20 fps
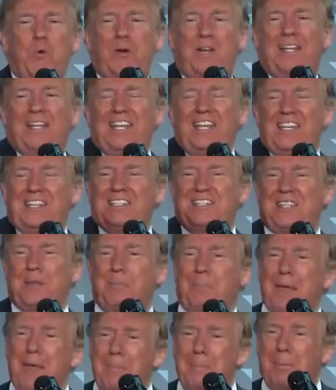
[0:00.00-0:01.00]
release the
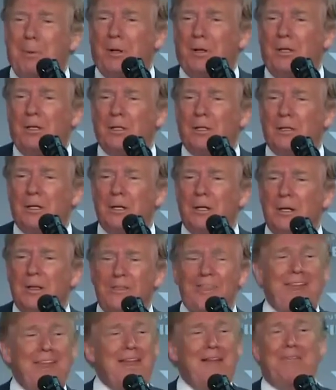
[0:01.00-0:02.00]
people,
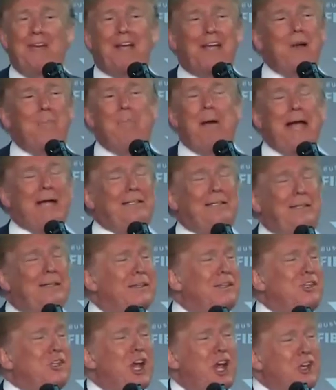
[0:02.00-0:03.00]
they never come back to
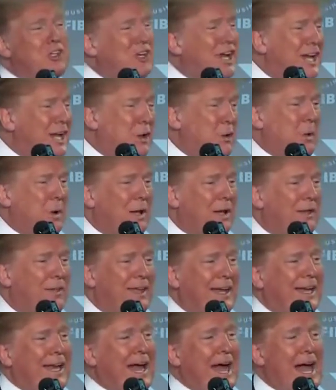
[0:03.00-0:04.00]
the judge anyway.
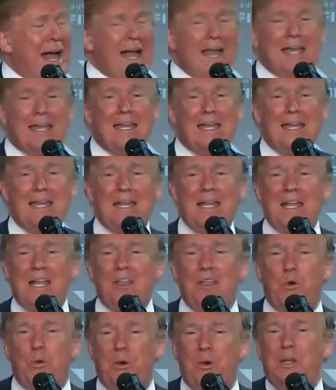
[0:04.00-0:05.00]
They're gone.
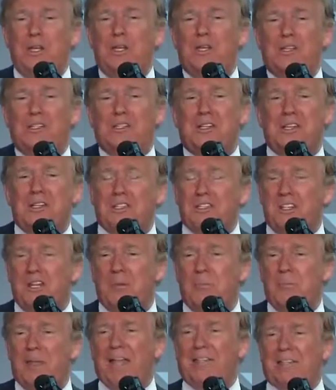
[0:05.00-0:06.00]
They're in your
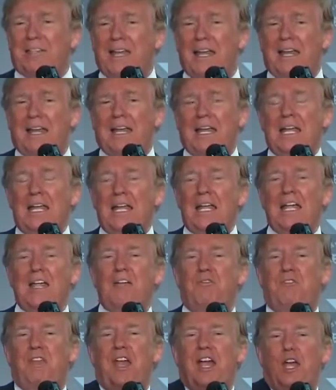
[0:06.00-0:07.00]
system. That's it.
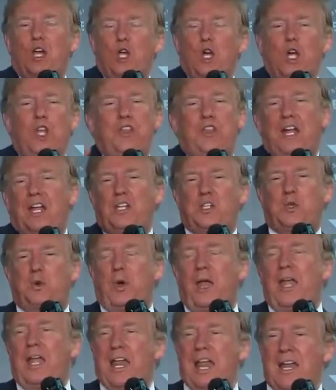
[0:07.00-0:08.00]
If they're good, that's
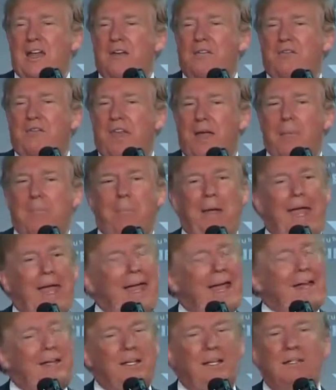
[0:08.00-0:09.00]
great. And if they're
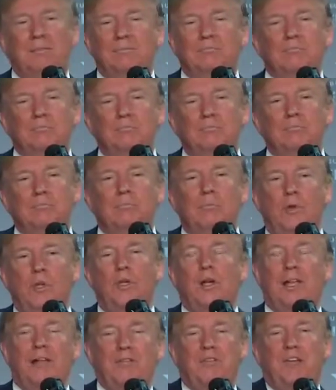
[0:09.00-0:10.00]
bad,
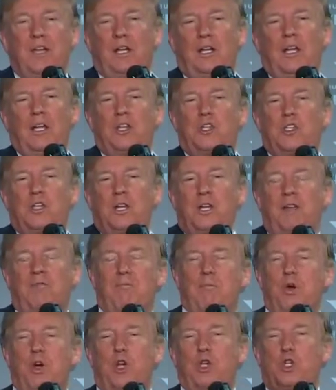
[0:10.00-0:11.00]
you'll have killings, you'll have
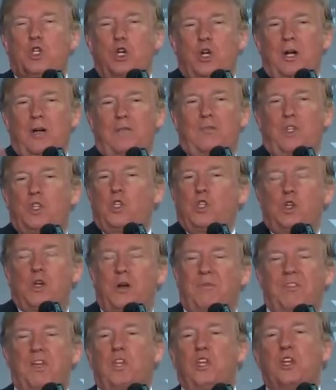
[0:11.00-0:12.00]
murders, you'll have this, you'll
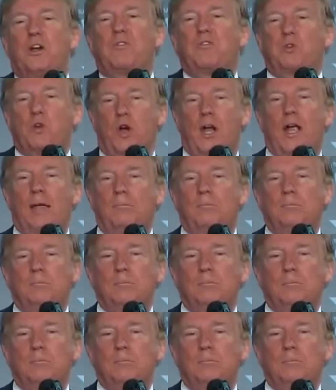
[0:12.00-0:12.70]
have that, you'll have crime.